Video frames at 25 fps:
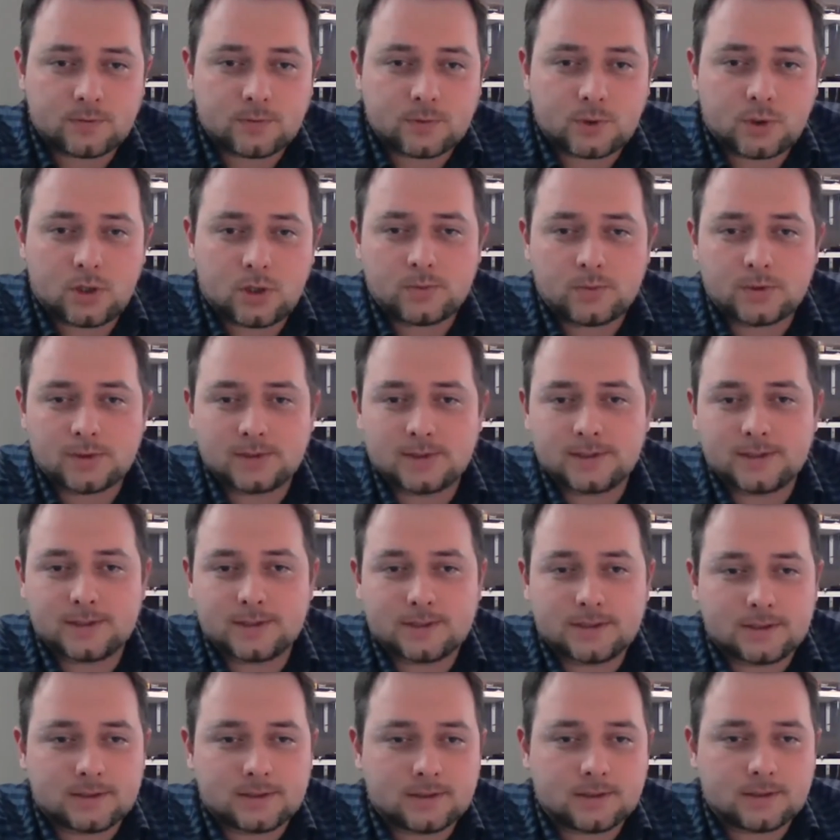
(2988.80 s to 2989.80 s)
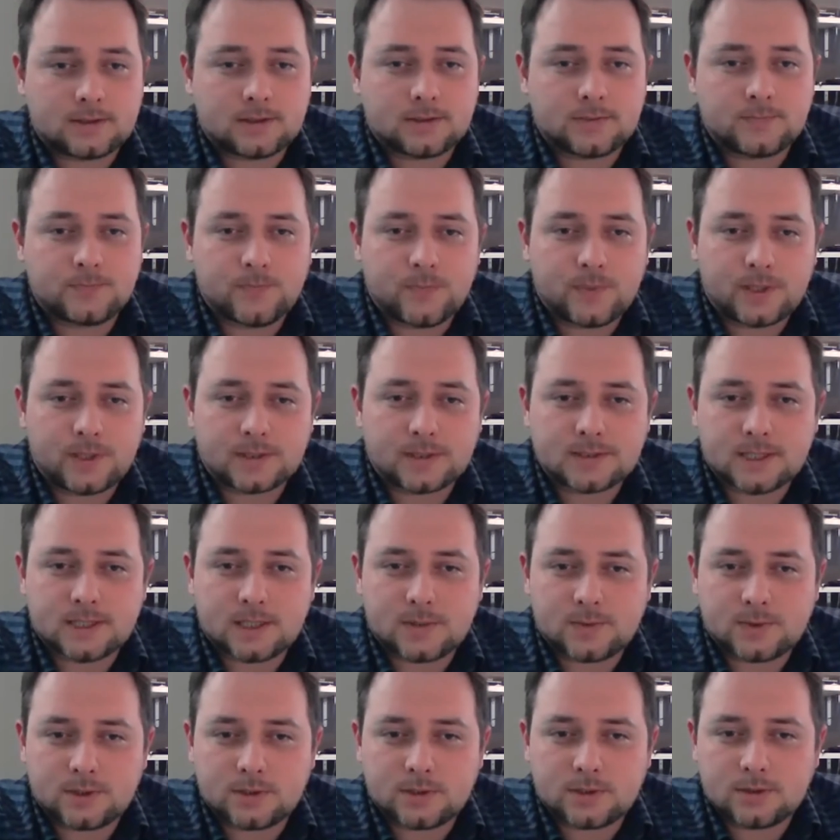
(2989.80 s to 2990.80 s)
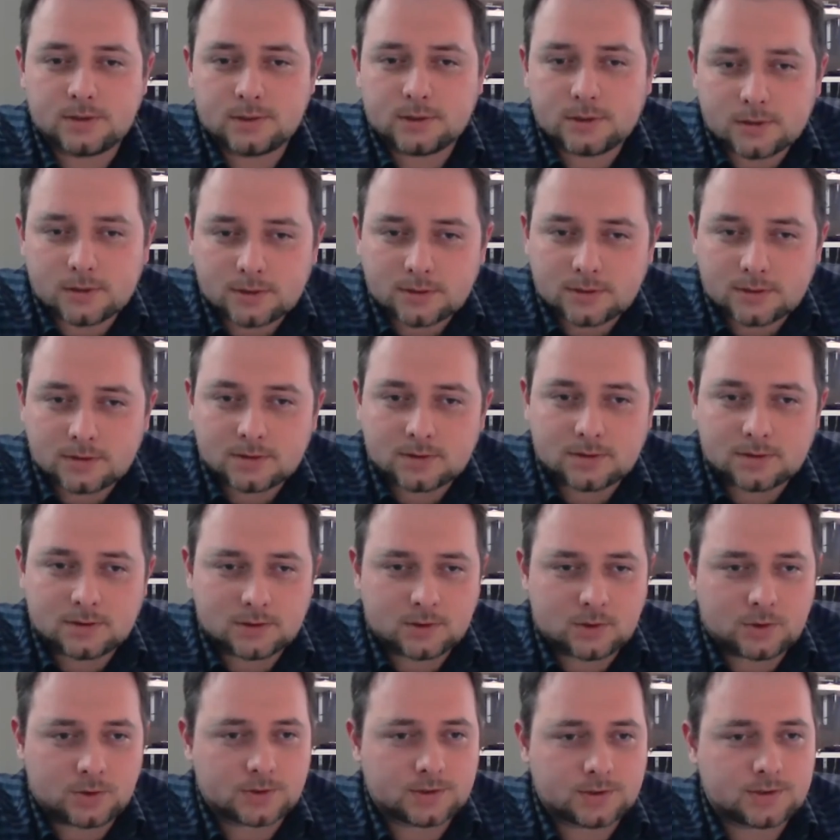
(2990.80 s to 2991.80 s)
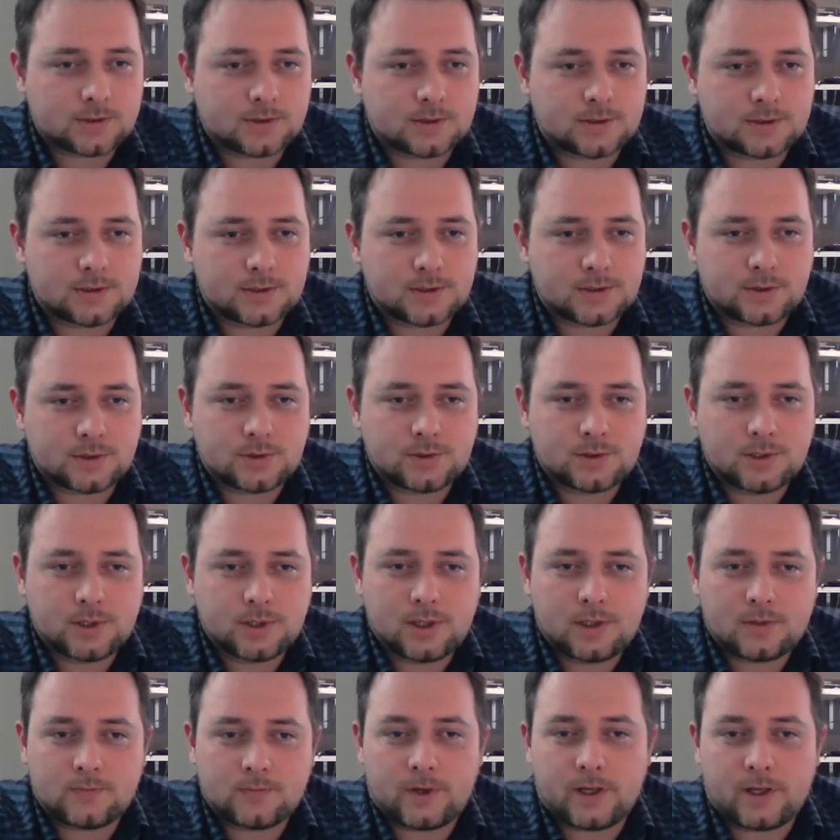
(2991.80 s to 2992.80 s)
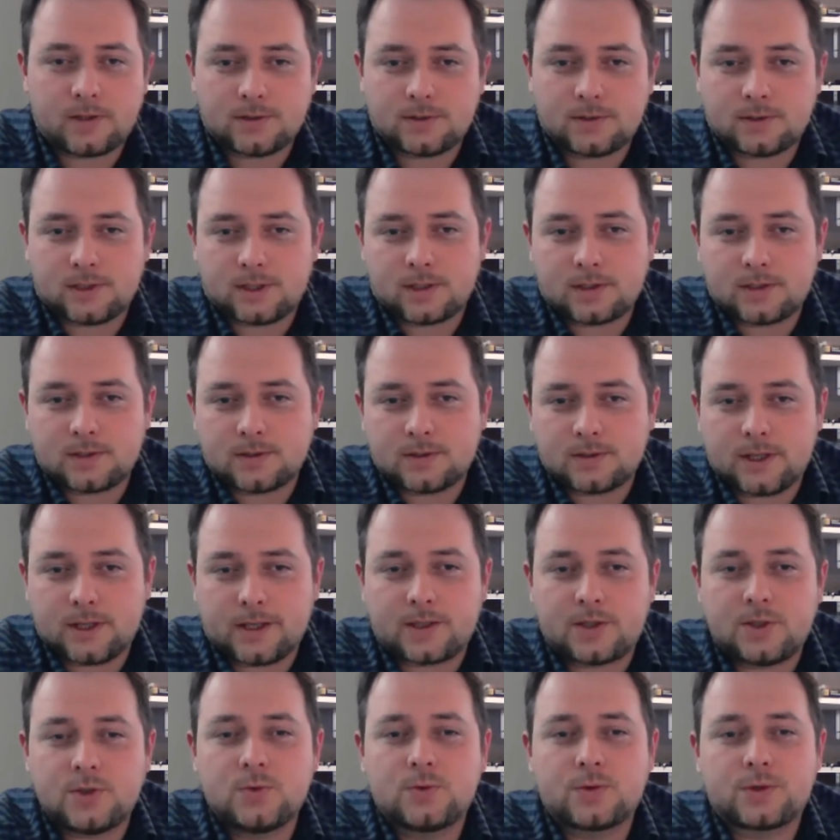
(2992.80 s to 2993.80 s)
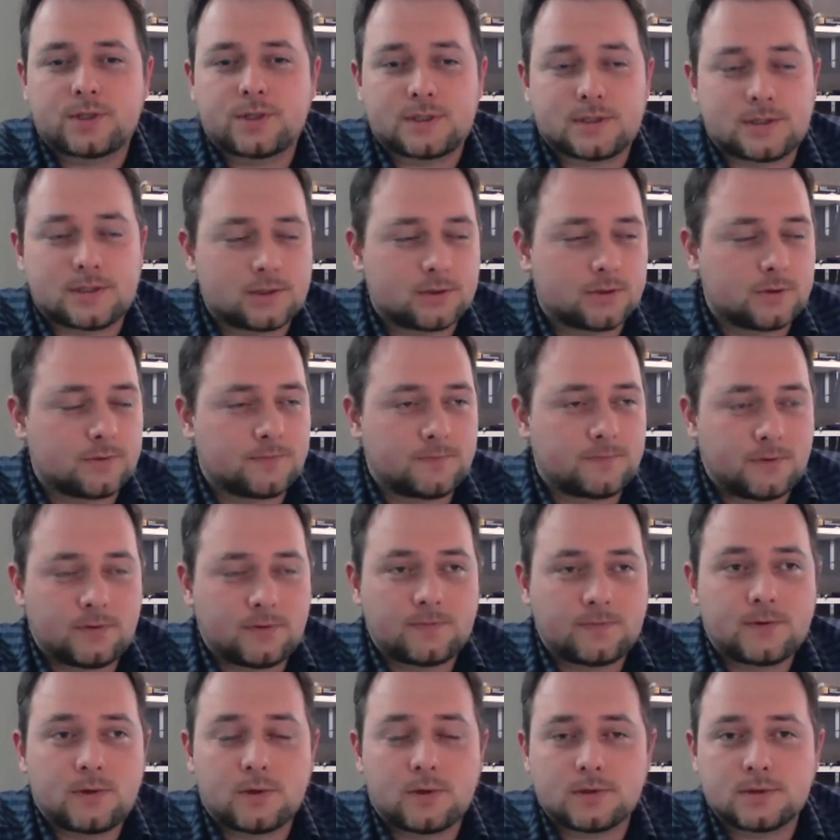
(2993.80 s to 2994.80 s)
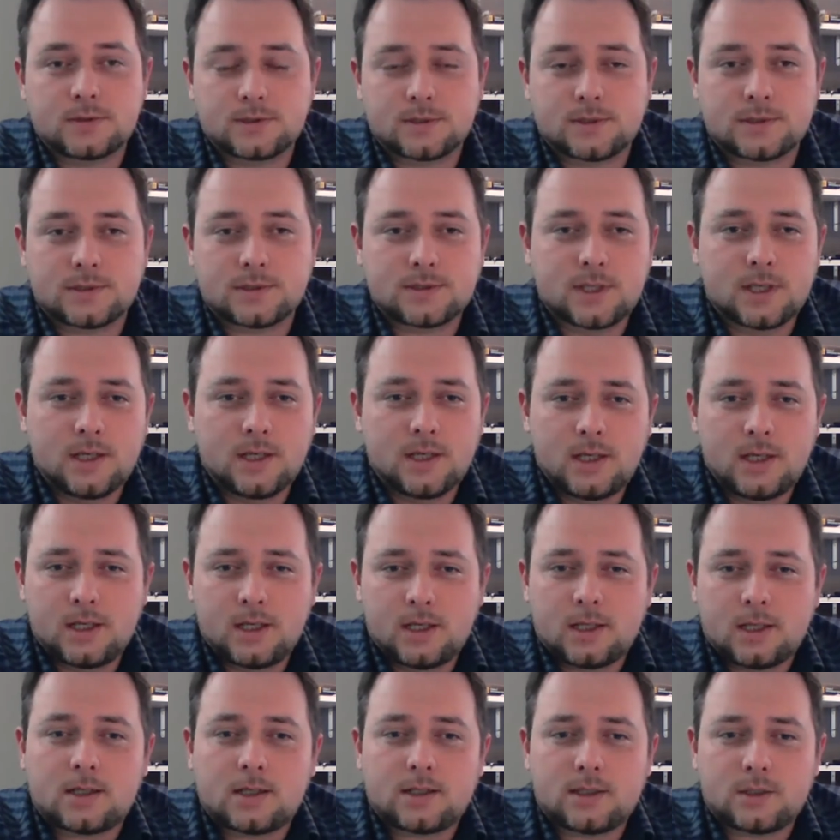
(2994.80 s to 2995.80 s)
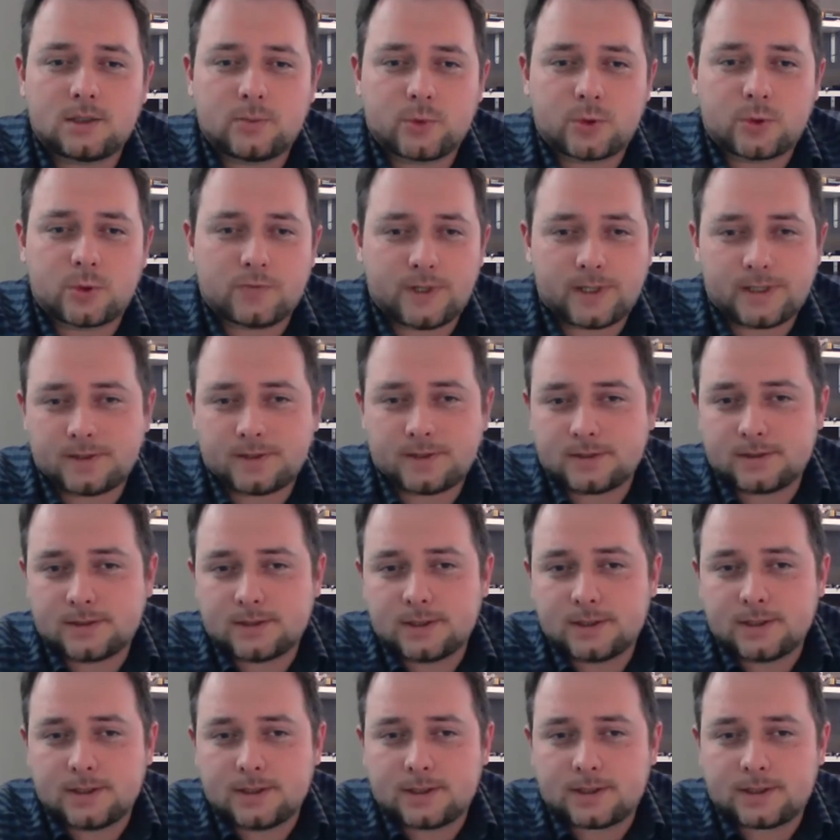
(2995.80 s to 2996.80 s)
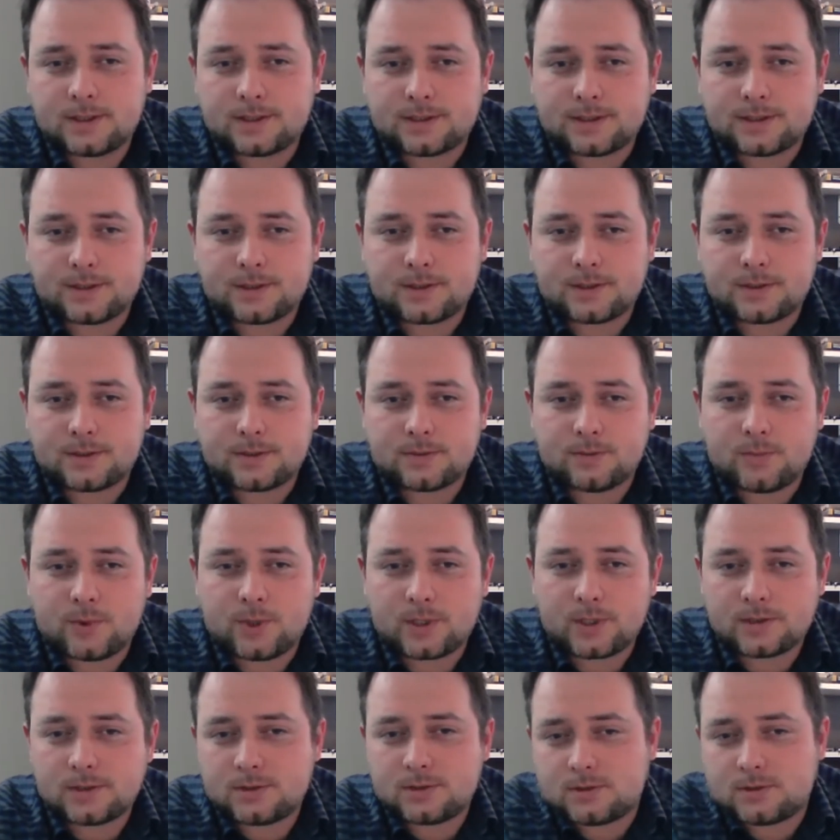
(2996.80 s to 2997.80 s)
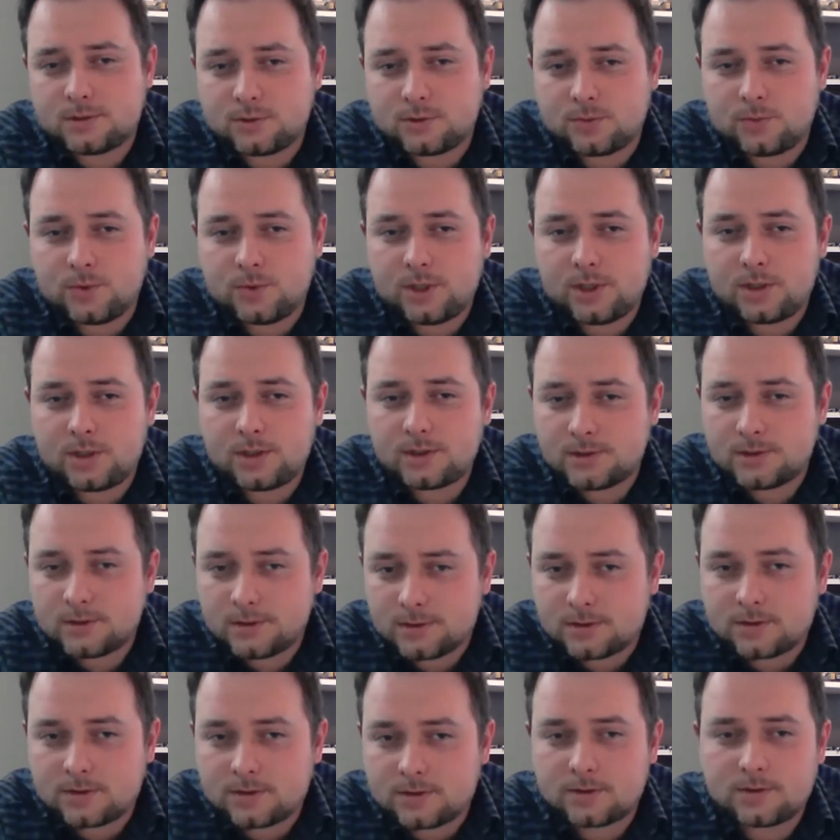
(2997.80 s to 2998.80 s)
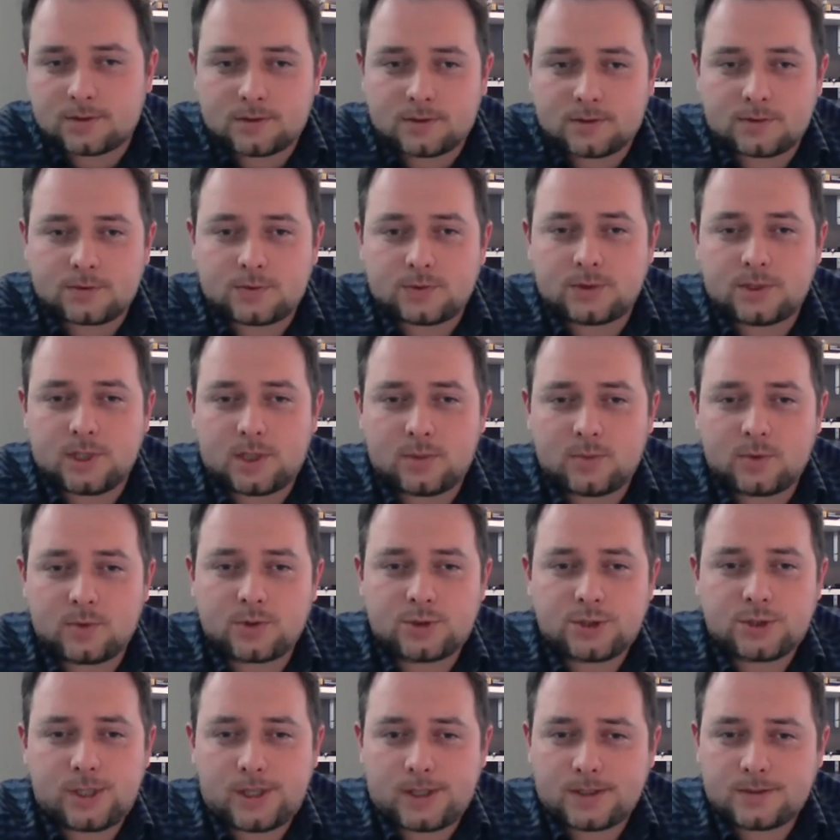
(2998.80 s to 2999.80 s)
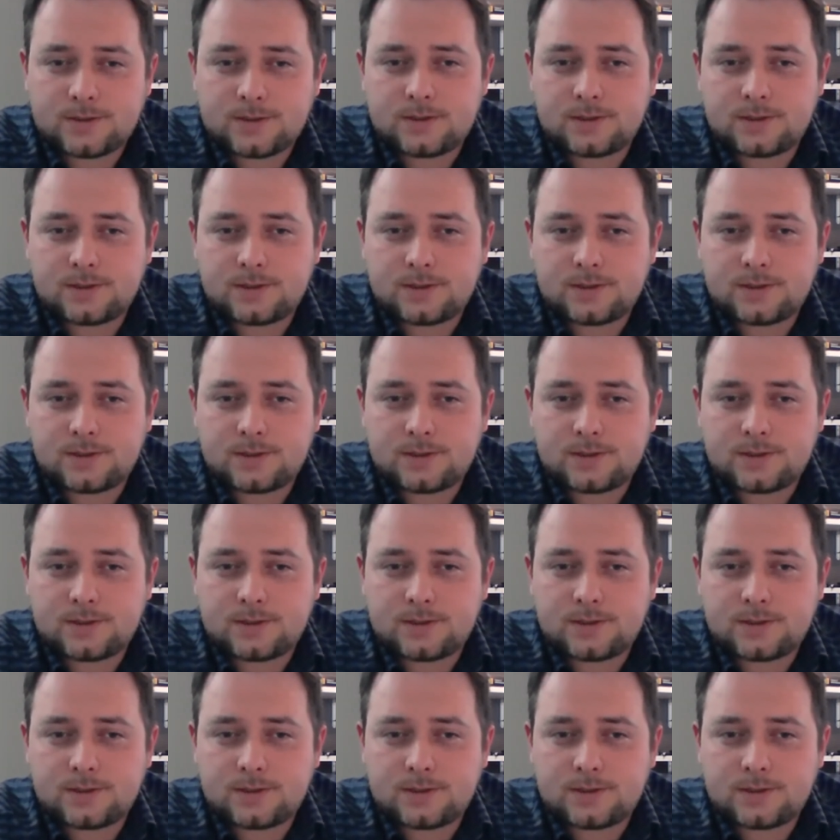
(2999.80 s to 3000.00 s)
from commonly accepted constants, value, like accuracy of constants provided. But to double check